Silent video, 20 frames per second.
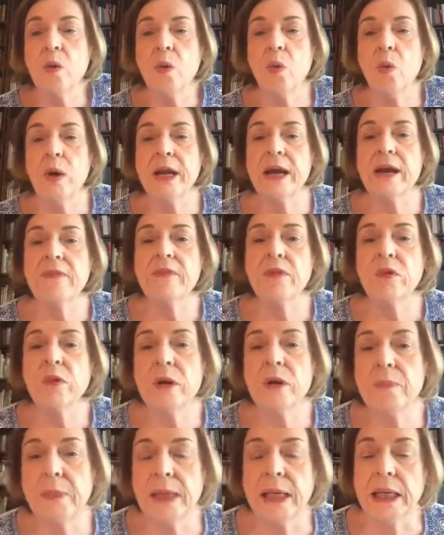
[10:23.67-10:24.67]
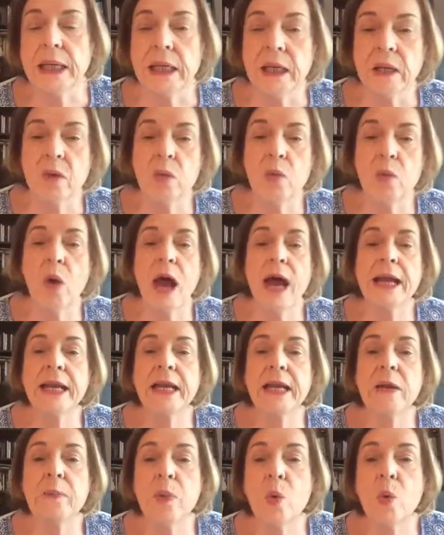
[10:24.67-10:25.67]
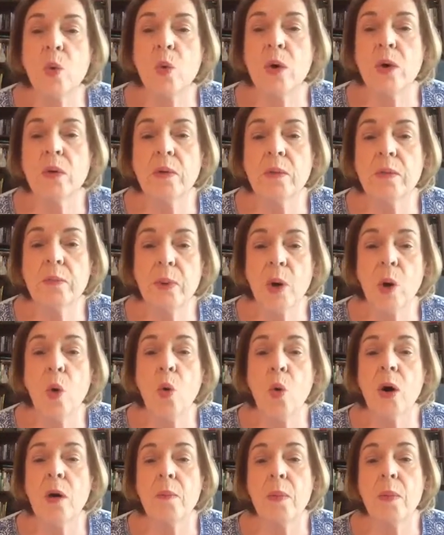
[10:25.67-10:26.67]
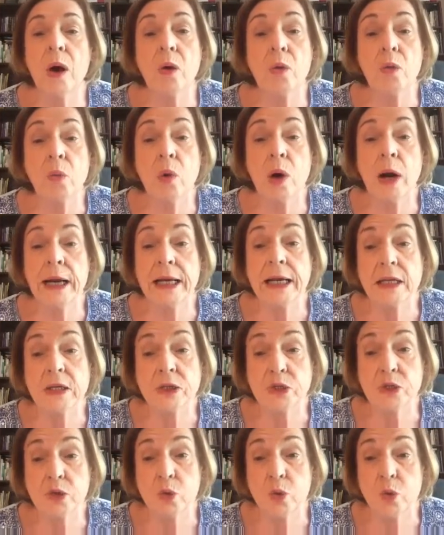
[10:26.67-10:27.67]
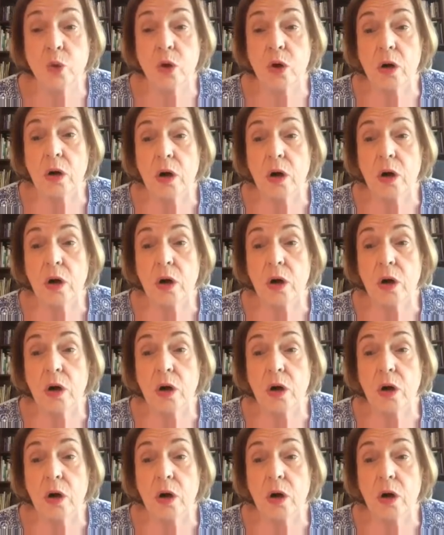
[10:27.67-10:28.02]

whatever it be, writing a poem or running a store.